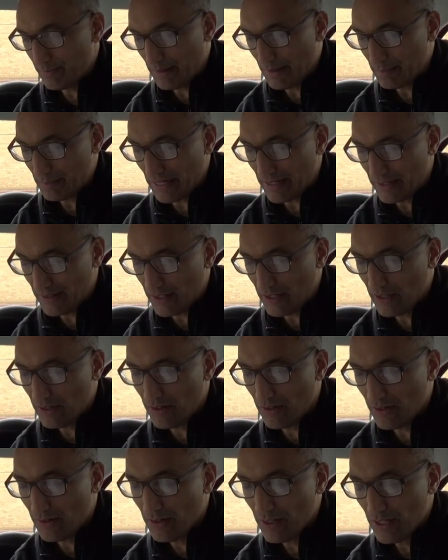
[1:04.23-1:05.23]
back of the
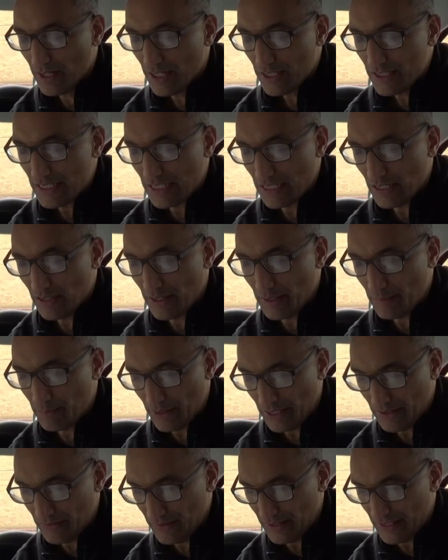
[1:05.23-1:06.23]
car. She said, "I like the
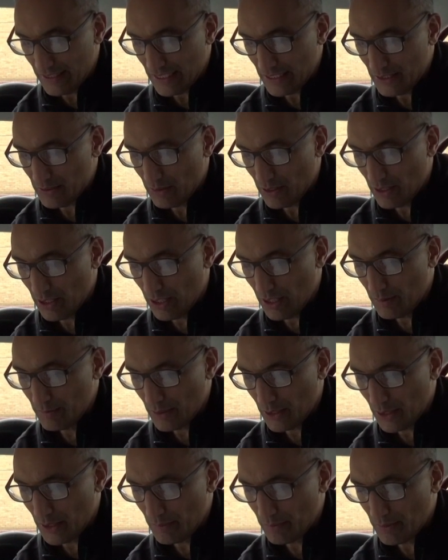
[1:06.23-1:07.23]
brief that you did. You were calm
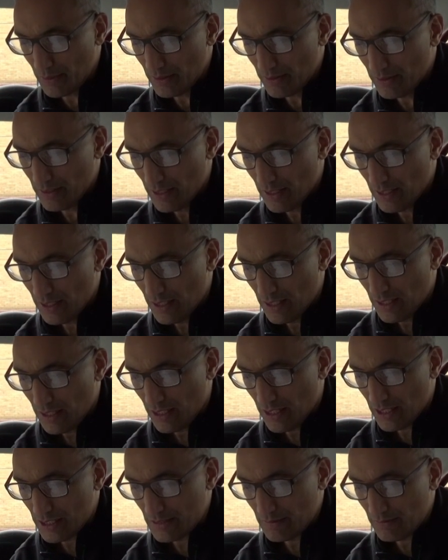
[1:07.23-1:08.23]
and open,
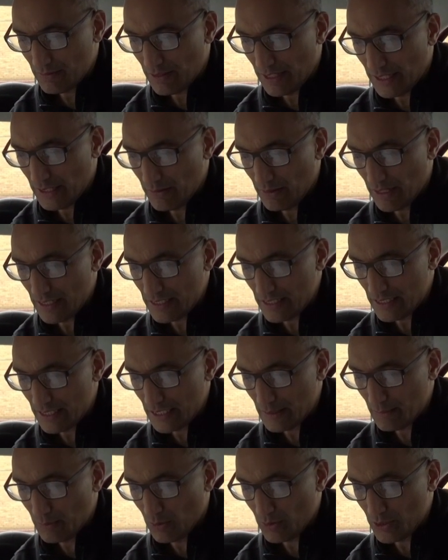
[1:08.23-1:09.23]
asked some great questions,
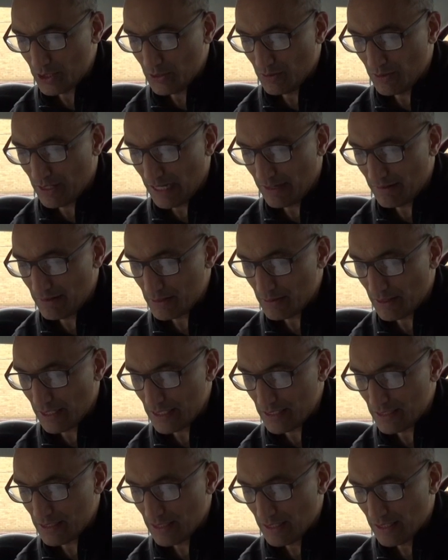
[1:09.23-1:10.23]
explored dual
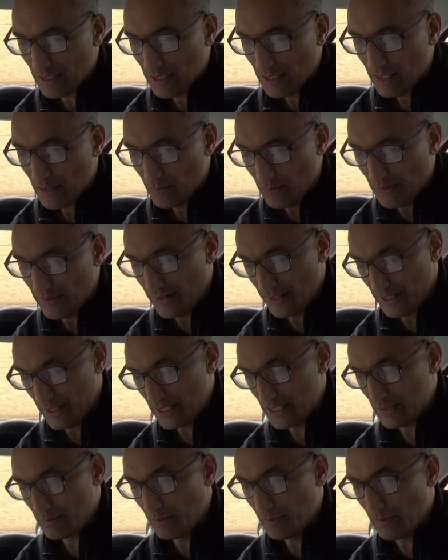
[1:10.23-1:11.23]
carriageways with the
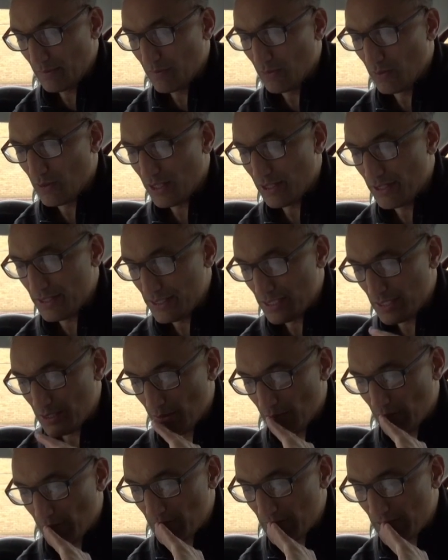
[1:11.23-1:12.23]
customer before going to
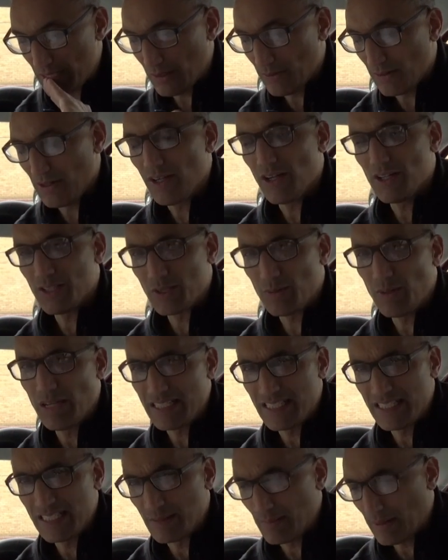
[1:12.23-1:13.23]
do them." So I asked
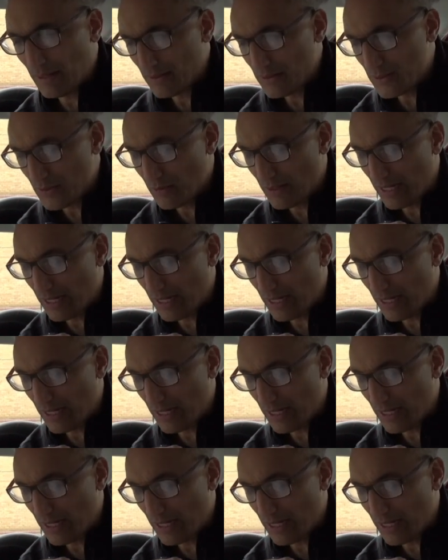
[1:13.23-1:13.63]
questions about the dual